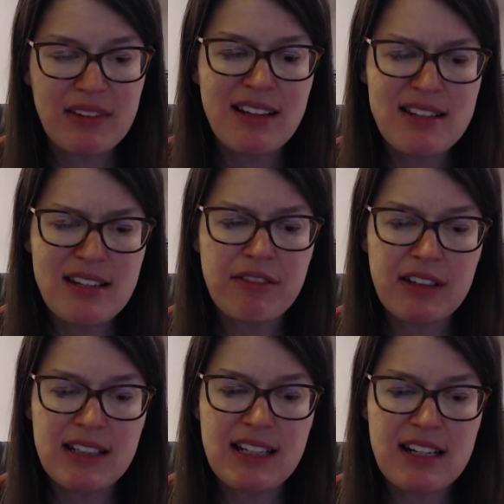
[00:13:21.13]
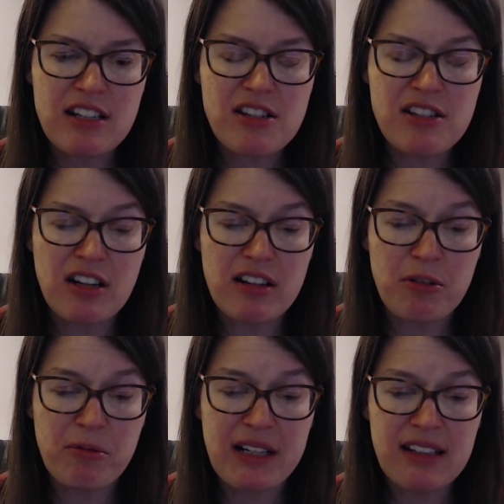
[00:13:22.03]
He definitely needed to start a
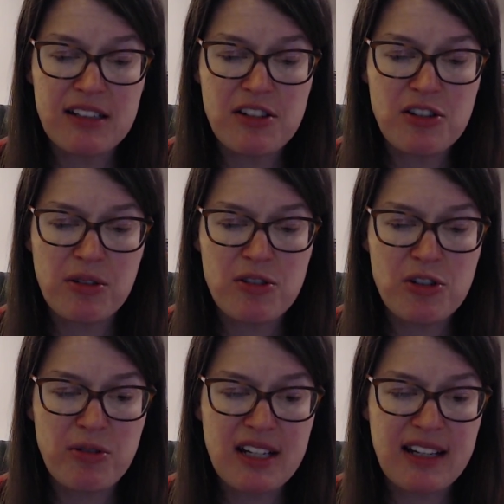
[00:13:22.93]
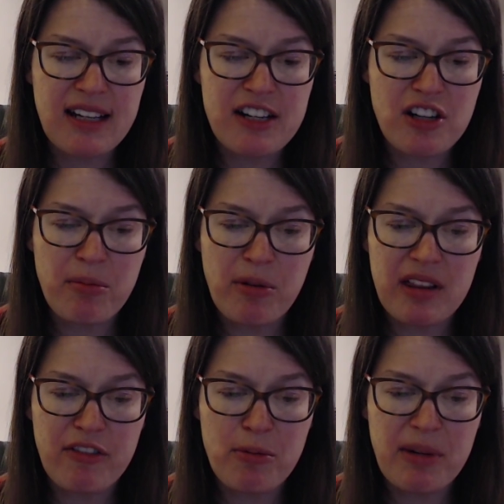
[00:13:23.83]
reading list soon so he could catch up with
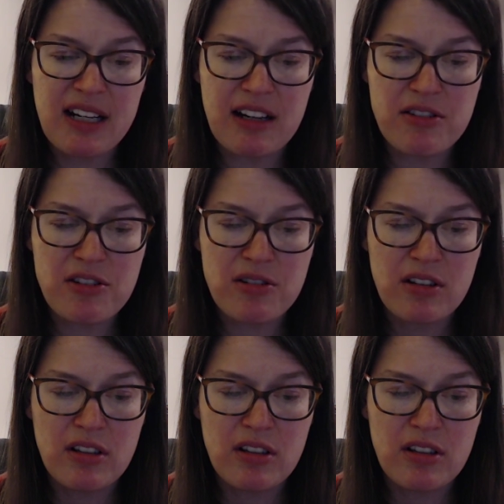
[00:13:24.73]
everybody else.